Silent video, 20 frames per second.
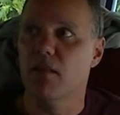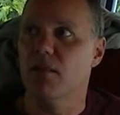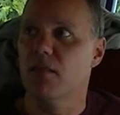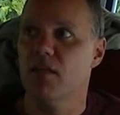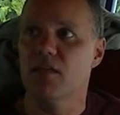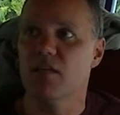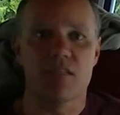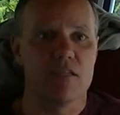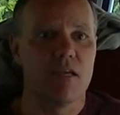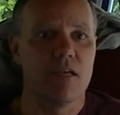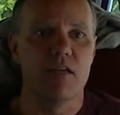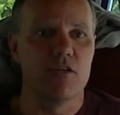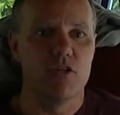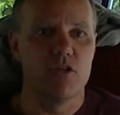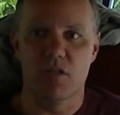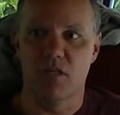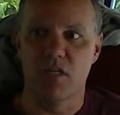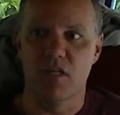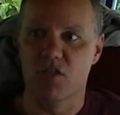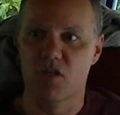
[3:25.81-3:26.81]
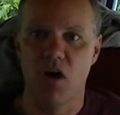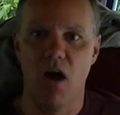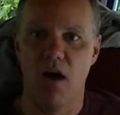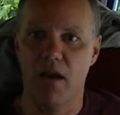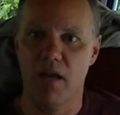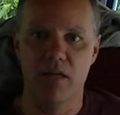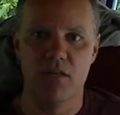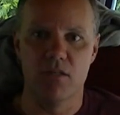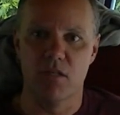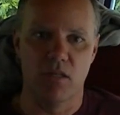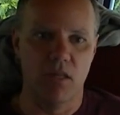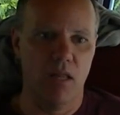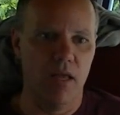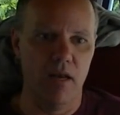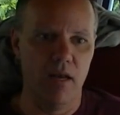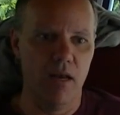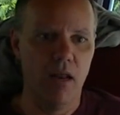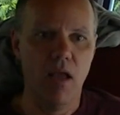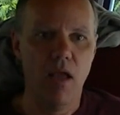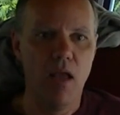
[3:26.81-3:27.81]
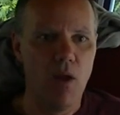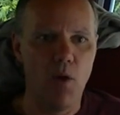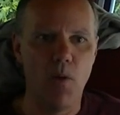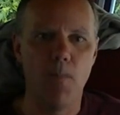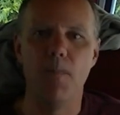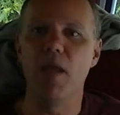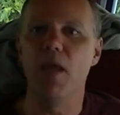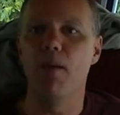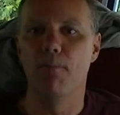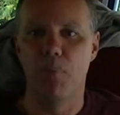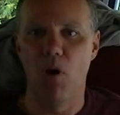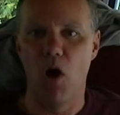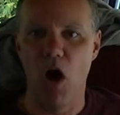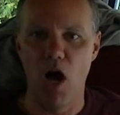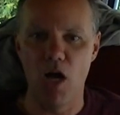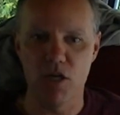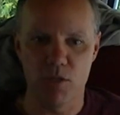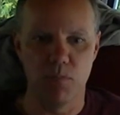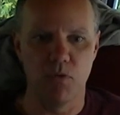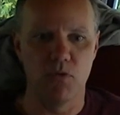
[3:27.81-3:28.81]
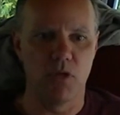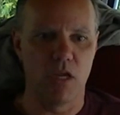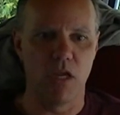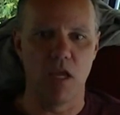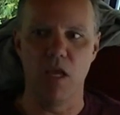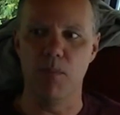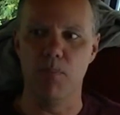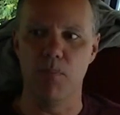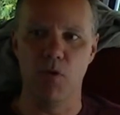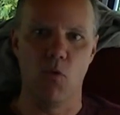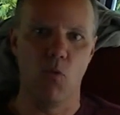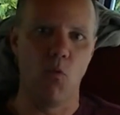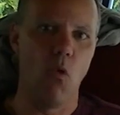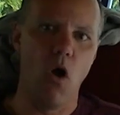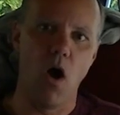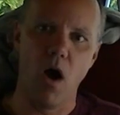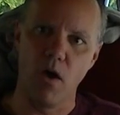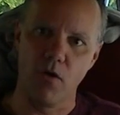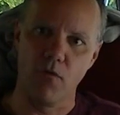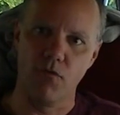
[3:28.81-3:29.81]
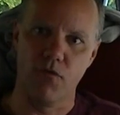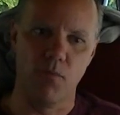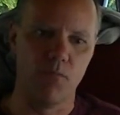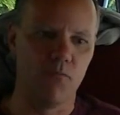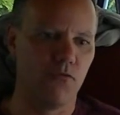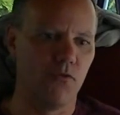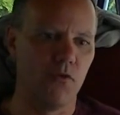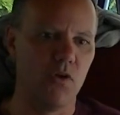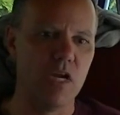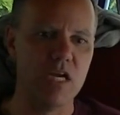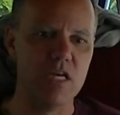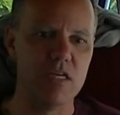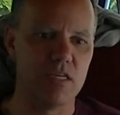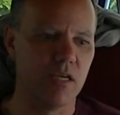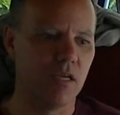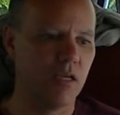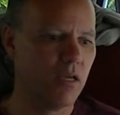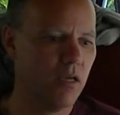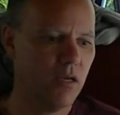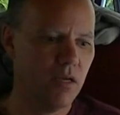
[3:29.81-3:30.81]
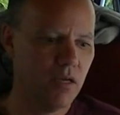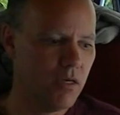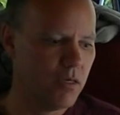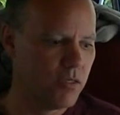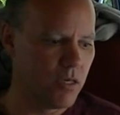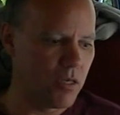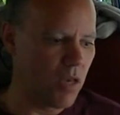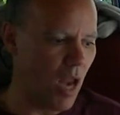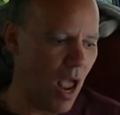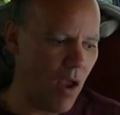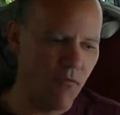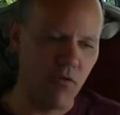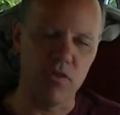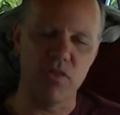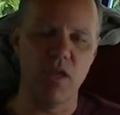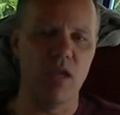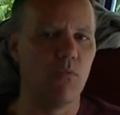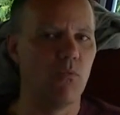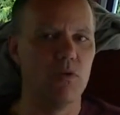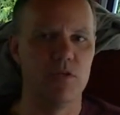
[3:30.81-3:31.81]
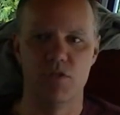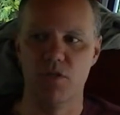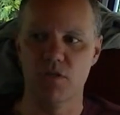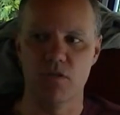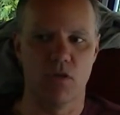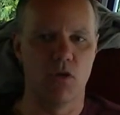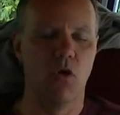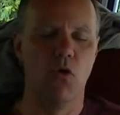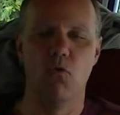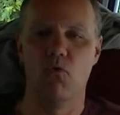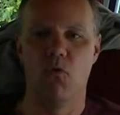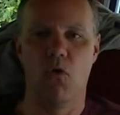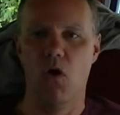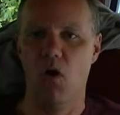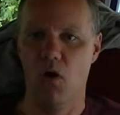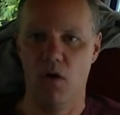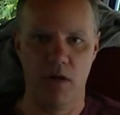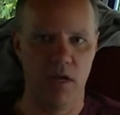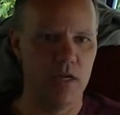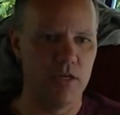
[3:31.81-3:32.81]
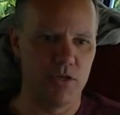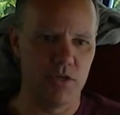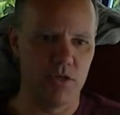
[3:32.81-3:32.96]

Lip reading: This thing just is not insulated. It would be impossible to keep your water from freezing. Just everything would just go wrong.